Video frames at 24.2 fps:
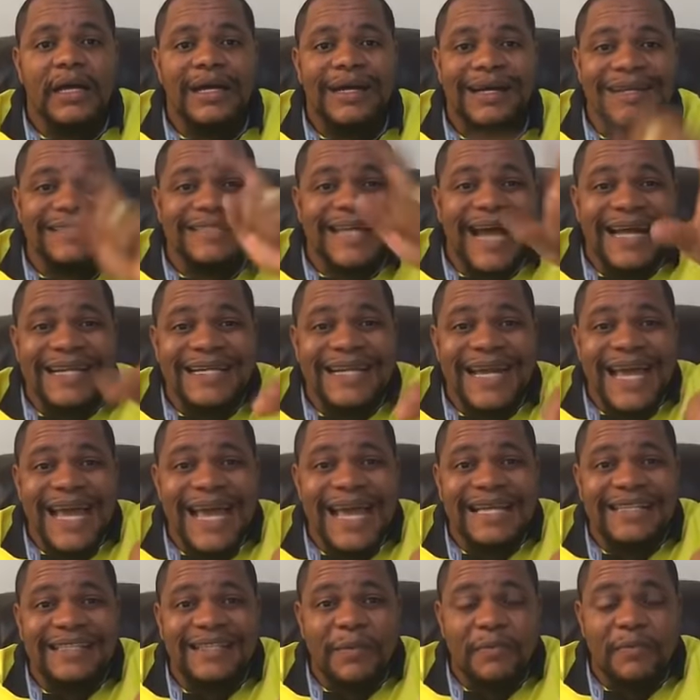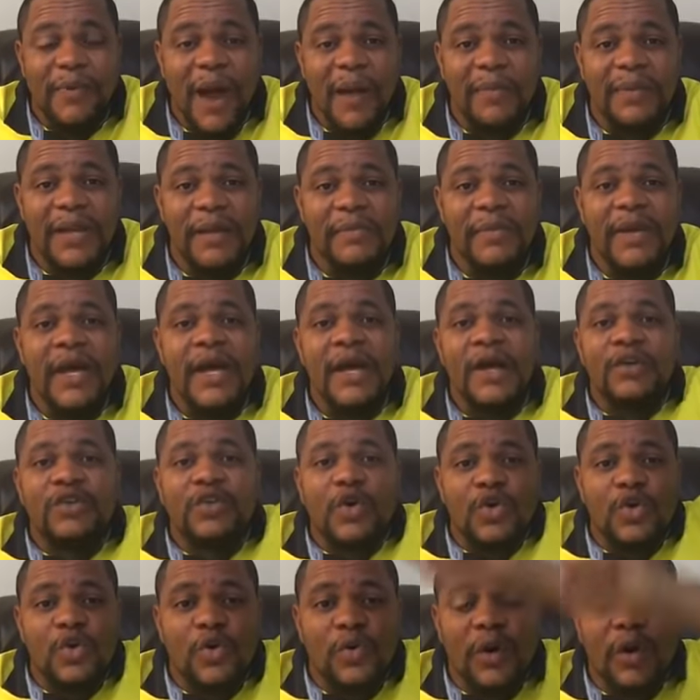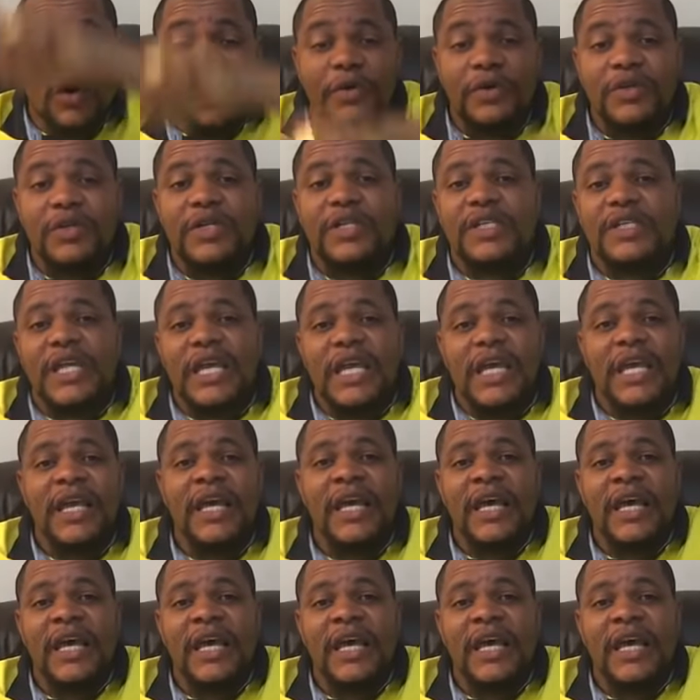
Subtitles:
That is the problem. So you are going to see